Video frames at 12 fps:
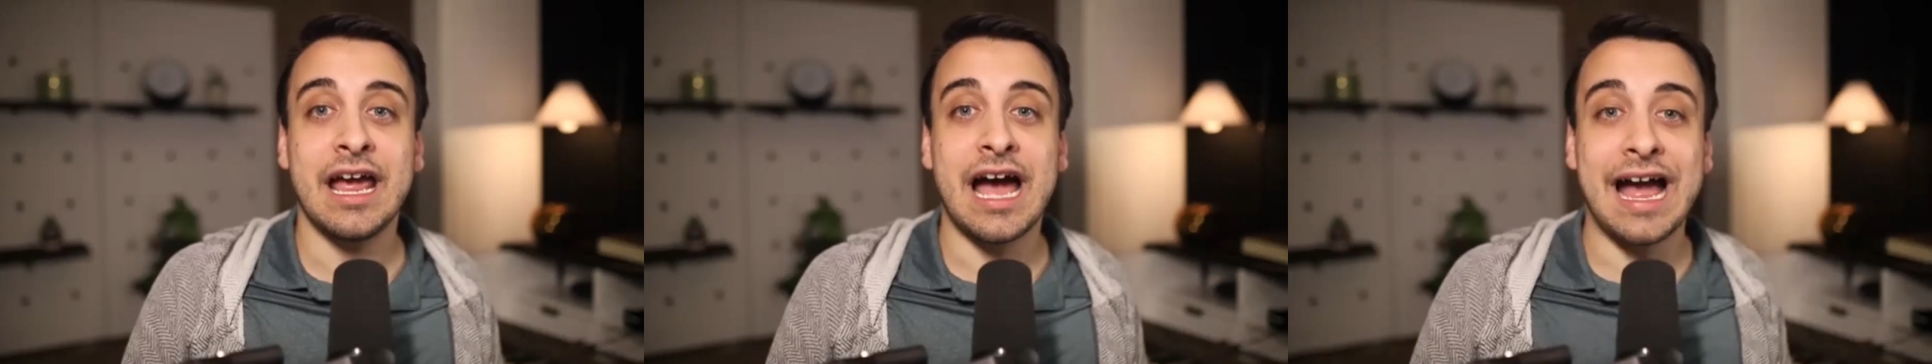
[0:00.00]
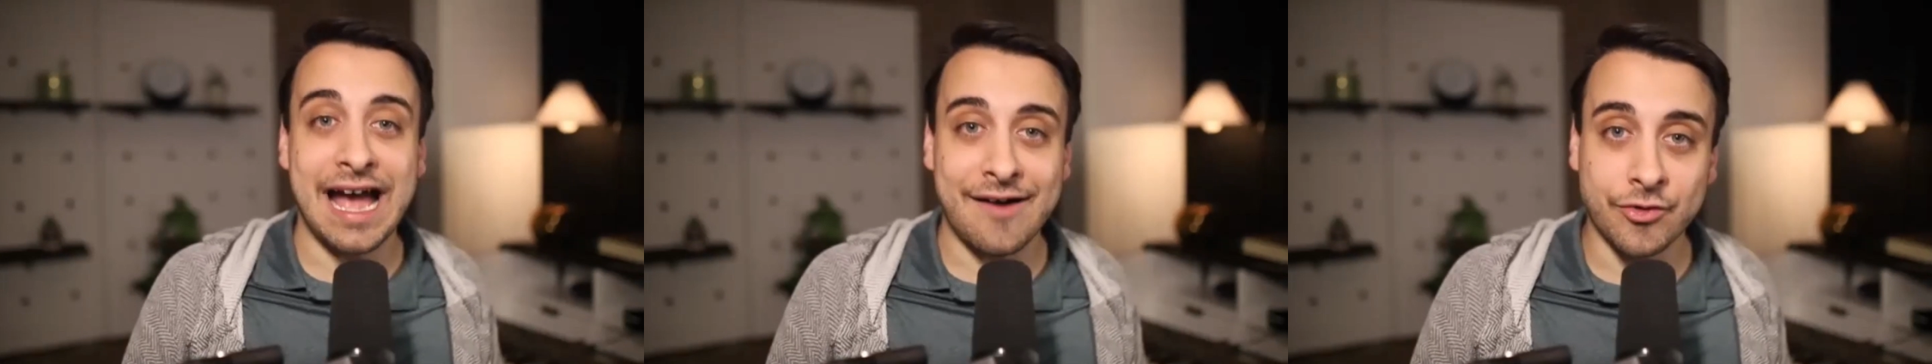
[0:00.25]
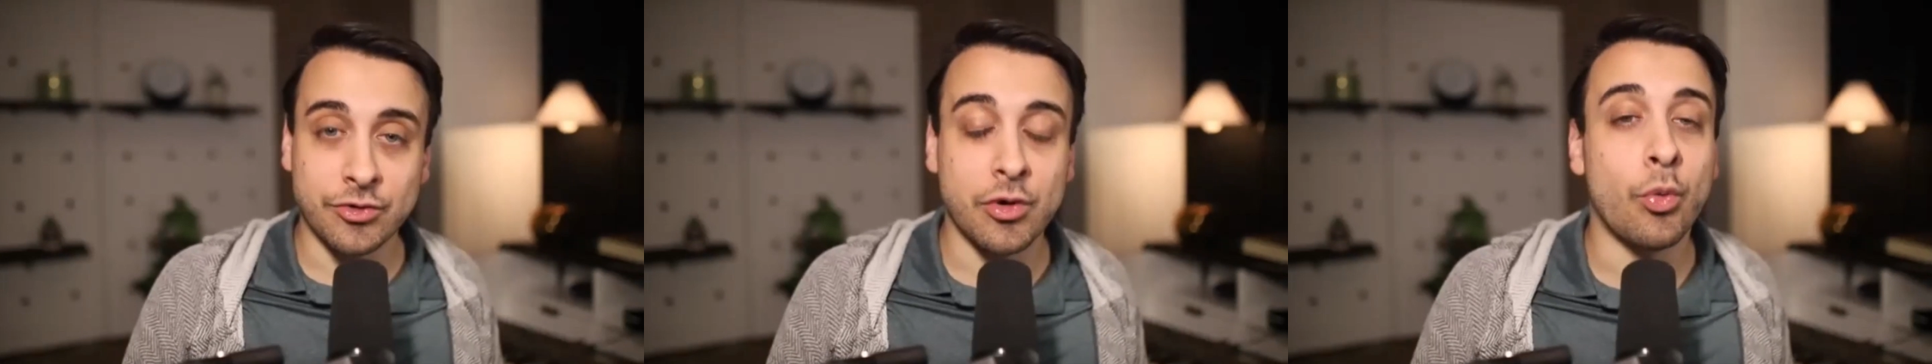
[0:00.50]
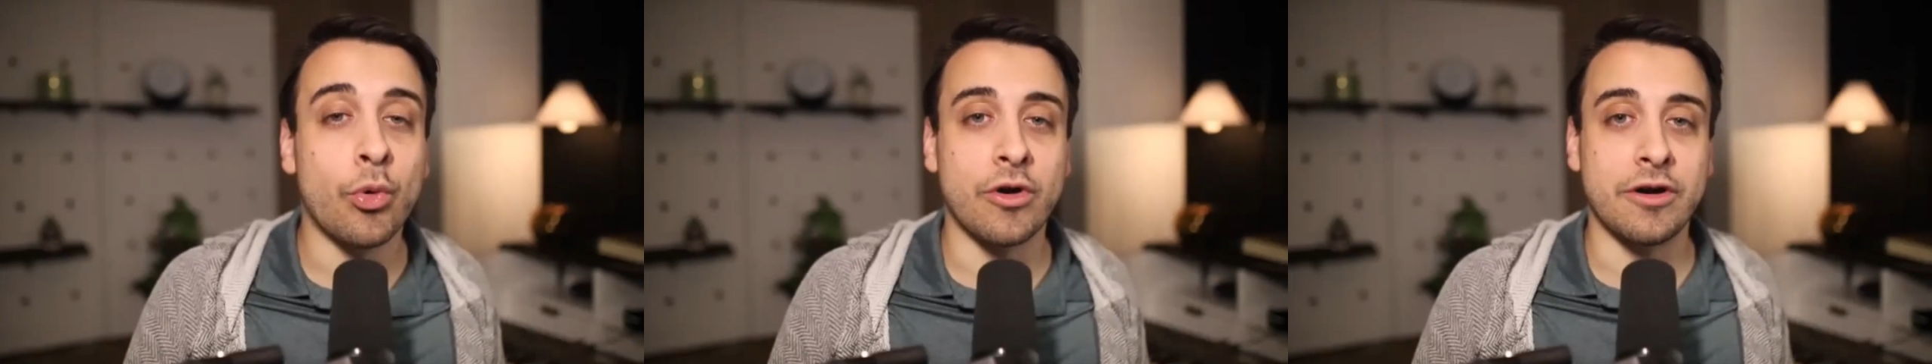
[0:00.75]
I have a
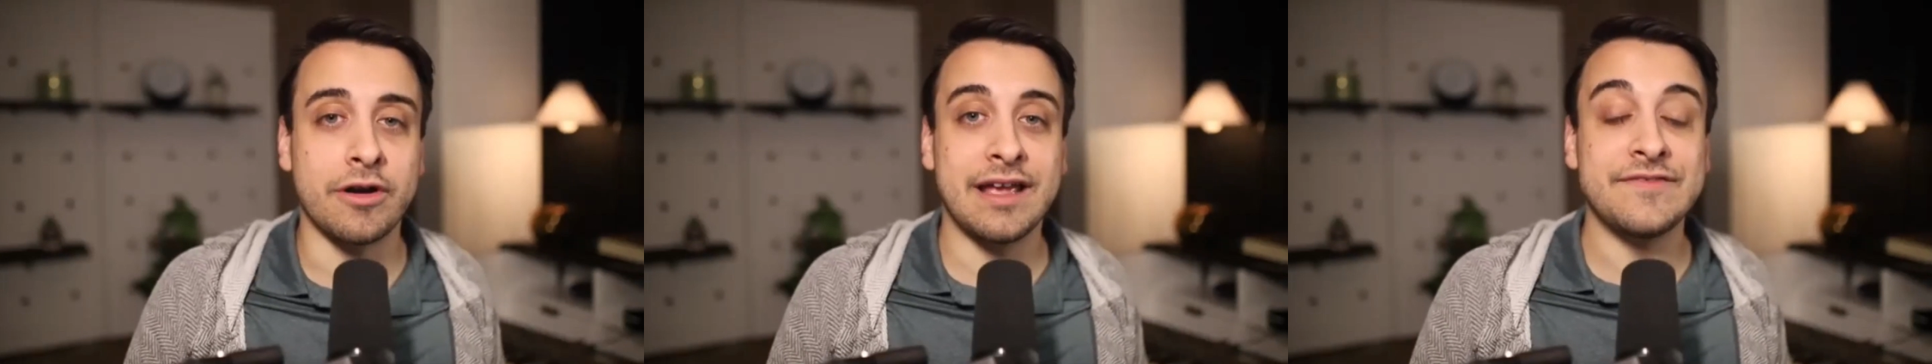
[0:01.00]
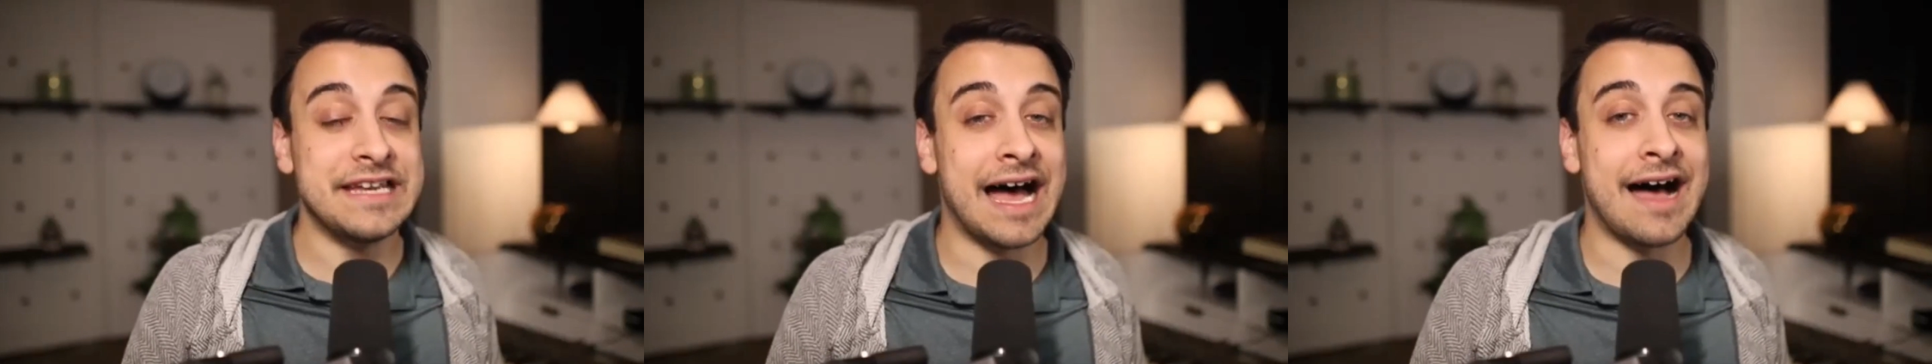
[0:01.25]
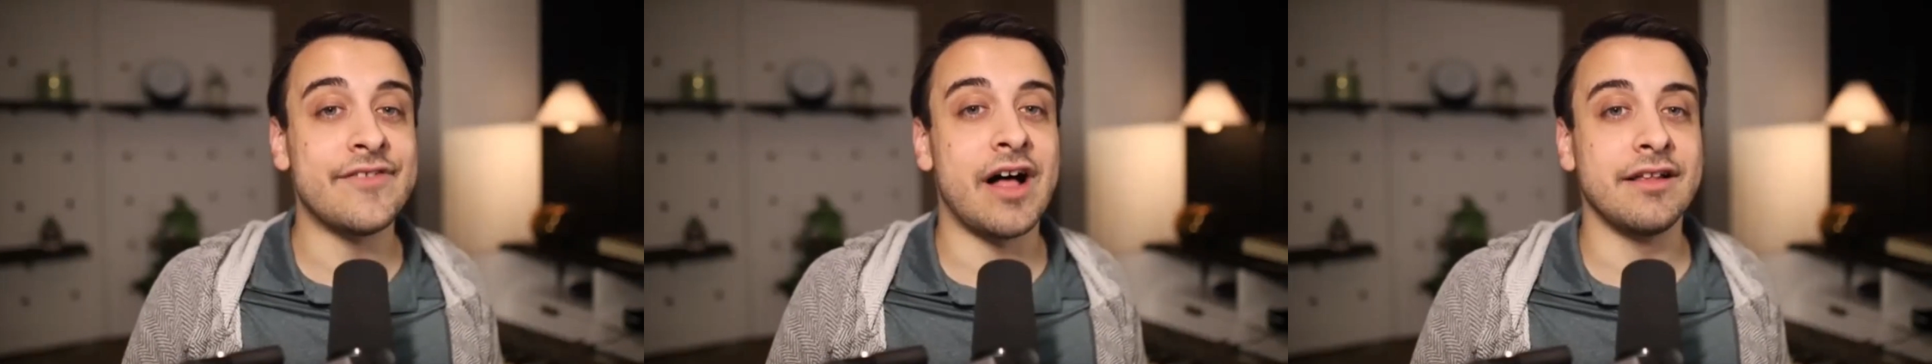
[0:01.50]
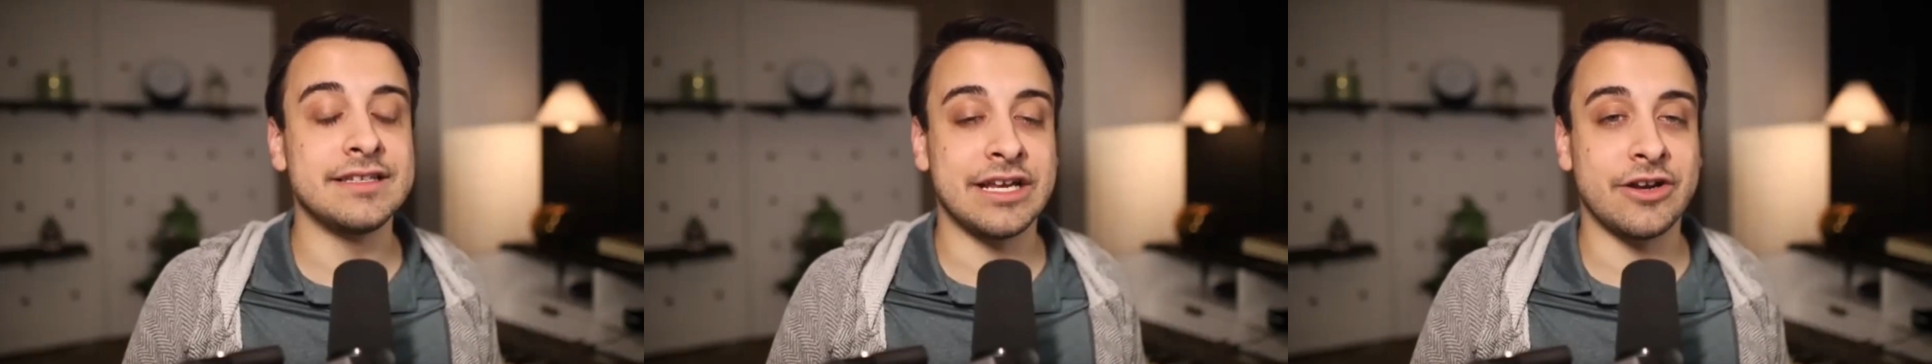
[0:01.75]
reward. If not
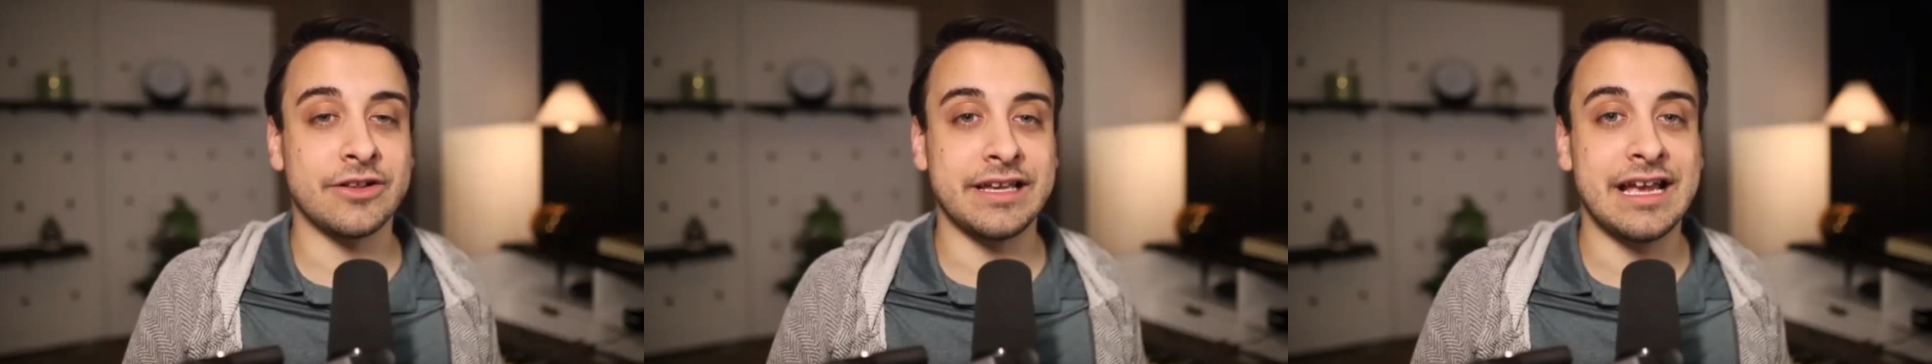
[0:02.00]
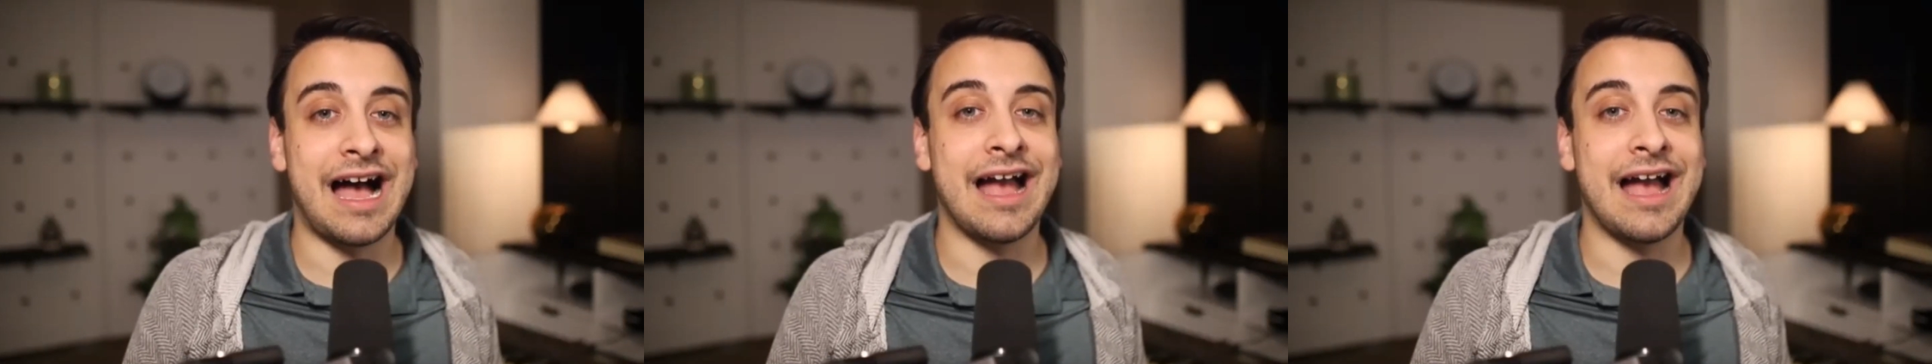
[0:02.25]
voluntarily,